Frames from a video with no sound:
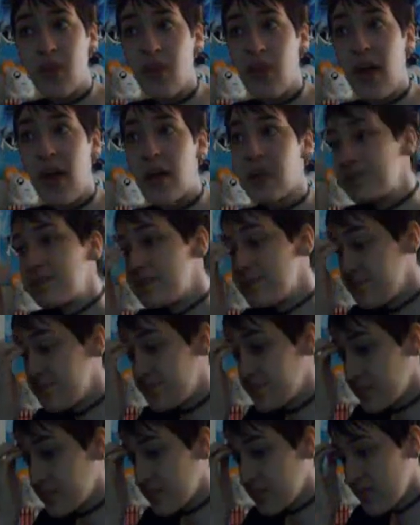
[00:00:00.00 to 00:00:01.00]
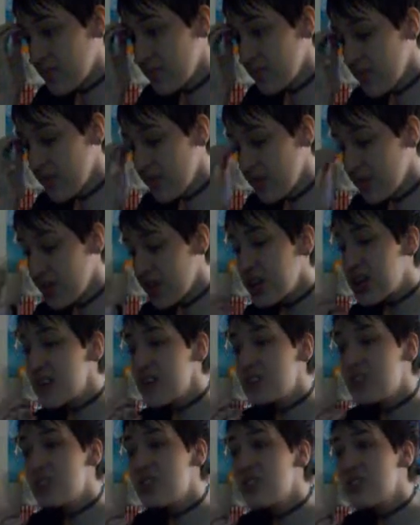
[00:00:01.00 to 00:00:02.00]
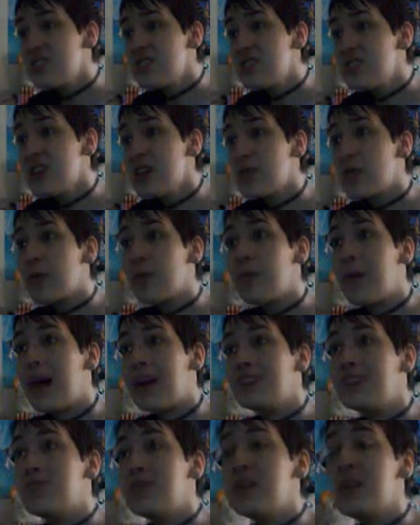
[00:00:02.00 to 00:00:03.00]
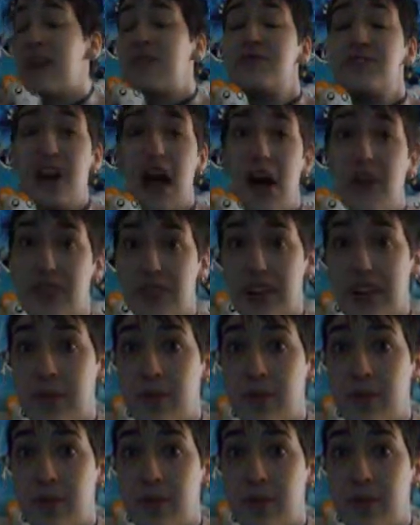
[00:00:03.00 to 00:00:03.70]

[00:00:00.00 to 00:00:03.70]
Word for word: Like, the consistency reminds me of taffy.